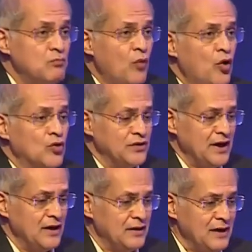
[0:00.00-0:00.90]
more.
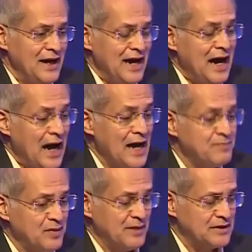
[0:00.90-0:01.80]
They are
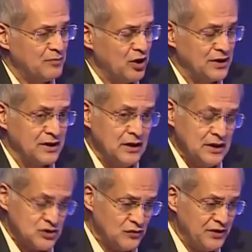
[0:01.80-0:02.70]
hypermetabolic.
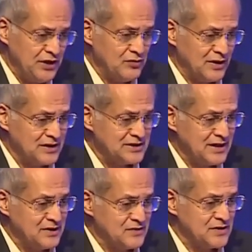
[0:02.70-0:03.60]
So we need to
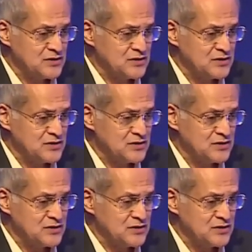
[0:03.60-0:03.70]
understand this